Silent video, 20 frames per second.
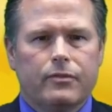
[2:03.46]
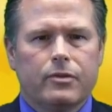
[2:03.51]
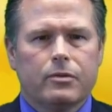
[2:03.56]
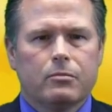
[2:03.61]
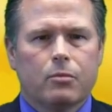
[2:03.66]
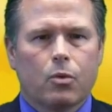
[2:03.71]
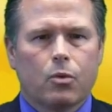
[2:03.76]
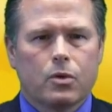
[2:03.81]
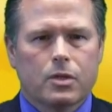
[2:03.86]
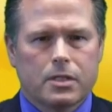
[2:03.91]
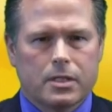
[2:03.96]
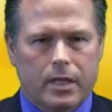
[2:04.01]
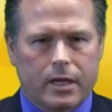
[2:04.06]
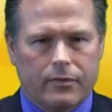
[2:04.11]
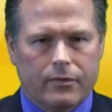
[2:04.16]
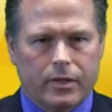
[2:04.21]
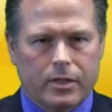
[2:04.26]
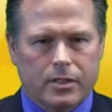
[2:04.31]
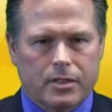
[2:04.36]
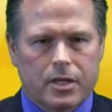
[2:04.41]
even more
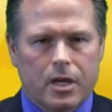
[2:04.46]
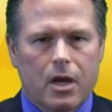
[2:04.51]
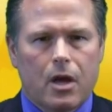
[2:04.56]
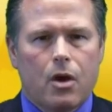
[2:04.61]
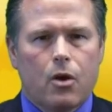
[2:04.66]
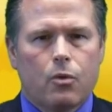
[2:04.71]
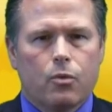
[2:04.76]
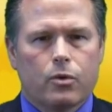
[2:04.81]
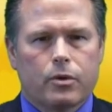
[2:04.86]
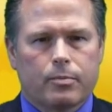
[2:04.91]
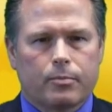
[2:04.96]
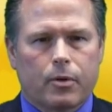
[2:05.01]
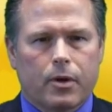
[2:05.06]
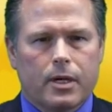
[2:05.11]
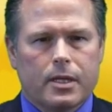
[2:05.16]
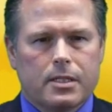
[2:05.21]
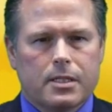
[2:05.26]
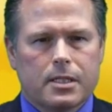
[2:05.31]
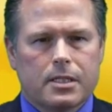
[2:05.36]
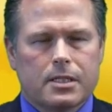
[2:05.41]
savings, with
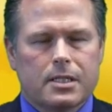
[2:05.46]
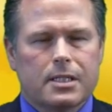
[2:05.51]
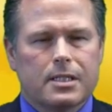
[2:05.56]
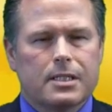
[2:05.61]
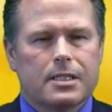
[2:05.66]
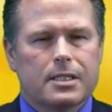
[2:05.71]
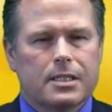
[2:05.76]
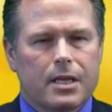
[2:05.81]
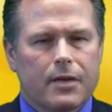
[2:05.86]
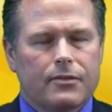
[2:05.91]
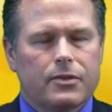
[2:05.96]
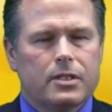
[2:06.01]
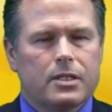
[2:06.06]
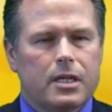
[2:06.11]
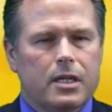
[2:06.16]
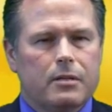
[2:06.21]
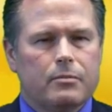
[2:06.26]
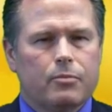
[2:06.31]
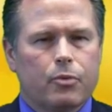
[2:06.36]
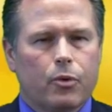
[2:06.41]
prices
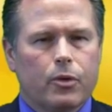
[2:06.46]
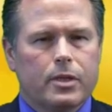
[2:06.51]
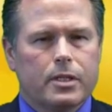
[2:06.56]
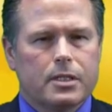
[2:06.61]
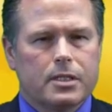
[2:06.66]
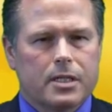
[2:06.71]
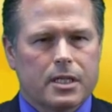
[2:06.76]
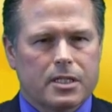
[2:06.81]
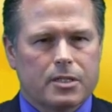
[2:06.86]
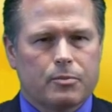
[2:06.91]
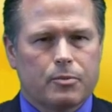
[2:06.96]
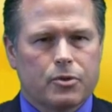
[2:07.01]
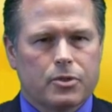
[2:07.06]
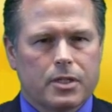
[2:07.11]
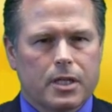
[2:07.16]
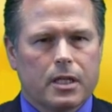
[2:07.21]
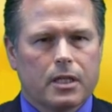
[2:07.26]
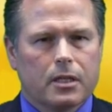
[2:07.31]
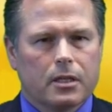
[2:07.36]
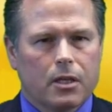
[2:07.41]

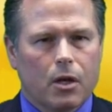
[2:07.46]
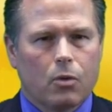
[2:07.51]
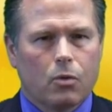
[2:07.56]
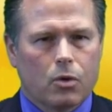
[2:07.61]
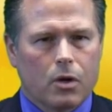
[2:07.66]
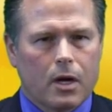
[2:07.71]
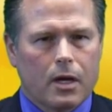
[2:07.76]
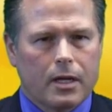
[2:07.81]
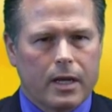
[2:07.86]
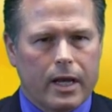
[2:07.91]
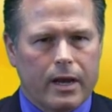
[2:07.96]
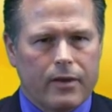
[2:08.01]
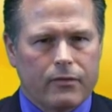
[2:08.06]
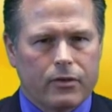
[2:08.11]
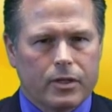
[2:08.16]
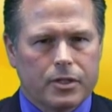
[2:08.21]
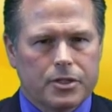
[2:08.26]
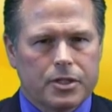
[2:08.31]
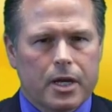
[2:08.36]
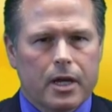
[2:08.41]
17.6% lower on
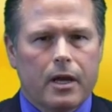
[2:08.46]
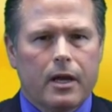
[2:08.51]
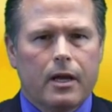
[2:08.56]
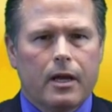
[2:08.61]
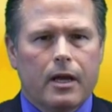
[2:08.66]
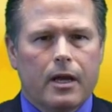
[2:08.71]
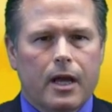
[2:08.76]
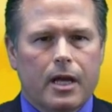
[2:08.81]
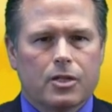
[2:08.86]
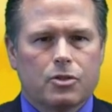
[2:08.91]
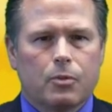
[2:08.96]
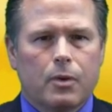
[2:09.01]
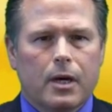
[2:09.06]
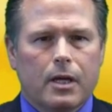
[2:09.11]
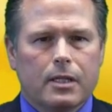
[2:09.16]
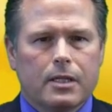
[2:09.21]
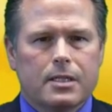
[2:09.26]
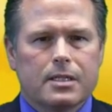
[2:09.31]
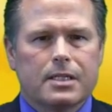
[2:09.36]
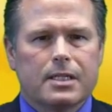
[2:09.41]
average, as
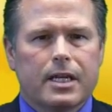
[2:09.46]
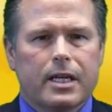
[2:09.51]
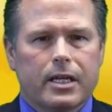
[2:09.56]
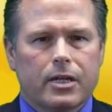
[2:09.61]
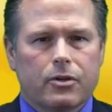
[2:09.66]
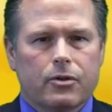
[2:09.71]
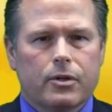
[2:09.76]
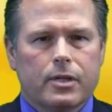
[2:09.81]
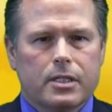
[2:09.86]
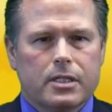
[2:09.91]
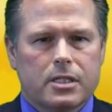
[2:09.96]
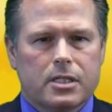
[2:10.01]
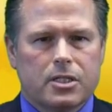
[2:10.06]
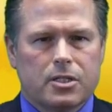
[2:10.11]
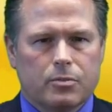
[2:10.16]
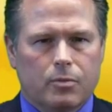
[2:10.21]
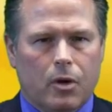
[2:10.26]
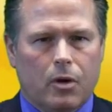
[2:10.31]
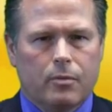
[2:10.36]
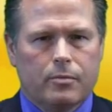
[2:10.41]
well as increased
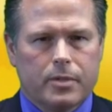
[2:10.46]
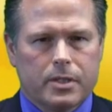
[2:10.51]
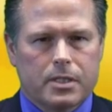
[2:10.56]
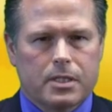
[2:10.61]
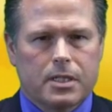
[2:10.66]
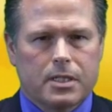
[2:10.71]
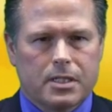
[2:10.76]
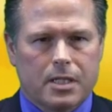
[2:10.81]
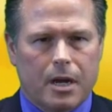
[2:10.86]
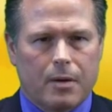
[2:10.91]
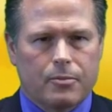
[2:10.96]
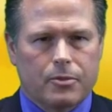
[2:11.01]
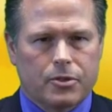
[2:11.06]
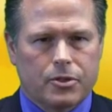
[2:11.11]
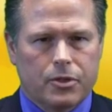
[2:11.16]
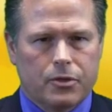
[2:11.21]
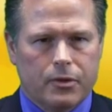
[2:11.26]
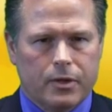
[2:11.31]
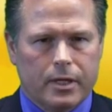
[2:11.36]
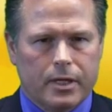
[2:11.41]
small business
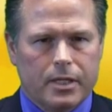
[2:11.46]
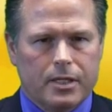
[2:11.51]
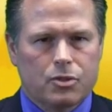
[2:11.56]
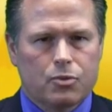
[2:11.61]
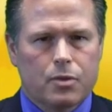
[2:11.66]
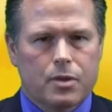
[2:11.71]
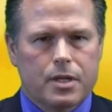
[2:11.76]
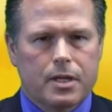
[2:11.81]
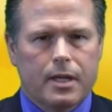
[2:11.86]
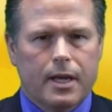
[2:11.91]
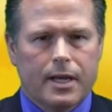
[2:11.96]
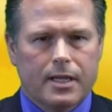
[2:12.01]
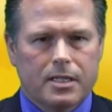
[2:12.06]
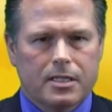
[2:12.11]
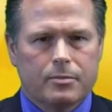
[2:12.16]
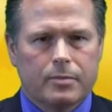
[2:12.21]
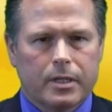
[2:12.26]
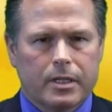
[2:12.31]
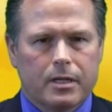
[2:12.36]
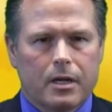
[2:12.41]
opportunities, with an
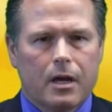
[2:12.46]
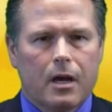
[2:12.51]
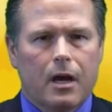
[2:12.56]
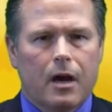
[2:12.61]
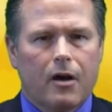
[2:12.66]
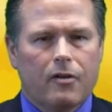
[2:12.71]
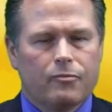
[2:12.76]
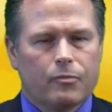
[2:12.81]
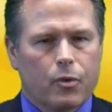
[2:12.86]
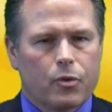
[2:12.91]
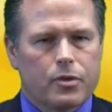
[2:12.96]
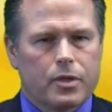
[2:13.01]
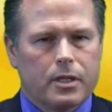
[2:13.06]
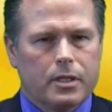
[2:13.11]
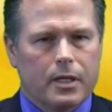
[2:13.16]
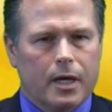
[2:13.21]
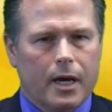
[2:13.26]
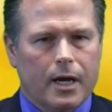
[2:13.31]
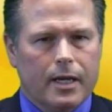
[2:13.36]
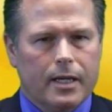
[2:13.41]
estimate of more
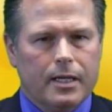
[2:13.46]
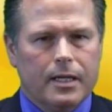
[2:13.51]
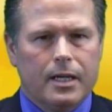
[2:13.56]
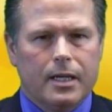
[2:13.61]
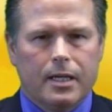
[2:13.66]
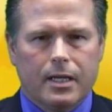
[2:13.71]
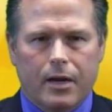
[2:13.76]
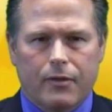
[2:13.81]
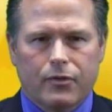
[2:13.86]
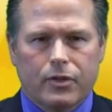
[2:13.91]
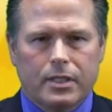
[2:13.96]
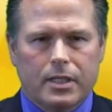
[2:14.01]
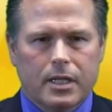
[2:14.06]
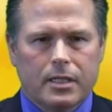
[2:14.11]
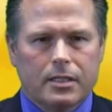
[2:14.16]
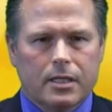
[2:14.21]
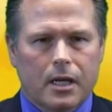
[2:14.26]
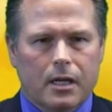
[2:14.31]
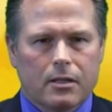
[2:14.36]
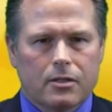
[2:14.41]
than 9 in every
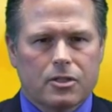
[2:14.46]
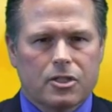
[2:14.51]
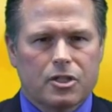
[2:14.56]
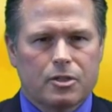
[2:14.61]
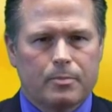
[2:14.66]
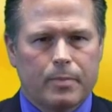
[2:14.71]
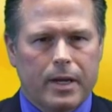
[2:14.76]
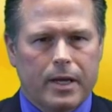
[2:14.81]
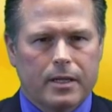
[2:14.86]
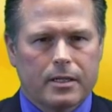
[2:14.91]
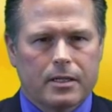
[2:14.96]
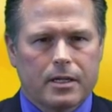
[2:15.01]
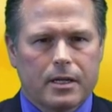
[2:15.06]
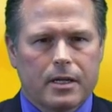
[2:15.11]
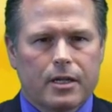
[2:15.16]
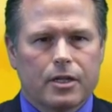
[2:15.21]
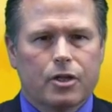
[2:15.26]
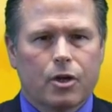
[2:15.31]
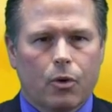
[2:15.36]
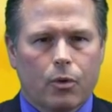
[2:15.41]
$10 spent
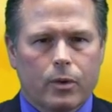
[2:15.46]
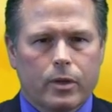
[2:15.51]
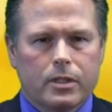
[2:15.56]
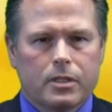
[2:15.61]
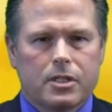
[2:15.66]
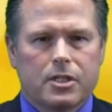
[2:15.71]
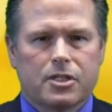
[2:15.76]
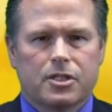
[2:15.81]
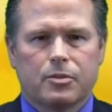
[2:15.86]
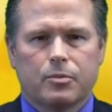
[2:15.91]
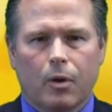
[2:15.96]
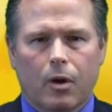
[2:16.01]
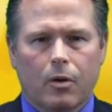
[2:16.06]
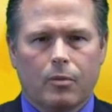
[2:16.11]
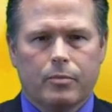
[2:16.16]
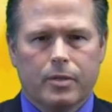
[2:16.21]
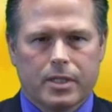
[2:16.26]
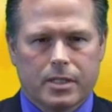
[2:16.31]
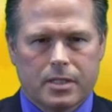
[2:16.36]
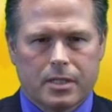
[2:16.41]
going to
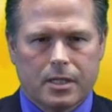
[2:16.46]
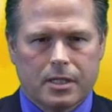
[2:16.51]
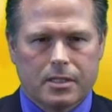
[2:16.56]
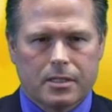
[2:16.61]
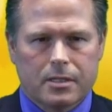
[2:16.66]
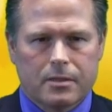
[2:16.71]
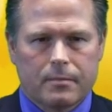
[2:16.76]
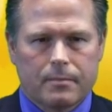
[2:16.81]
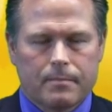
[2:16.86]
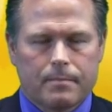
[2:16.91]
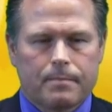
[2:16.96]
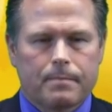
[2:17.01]
small business.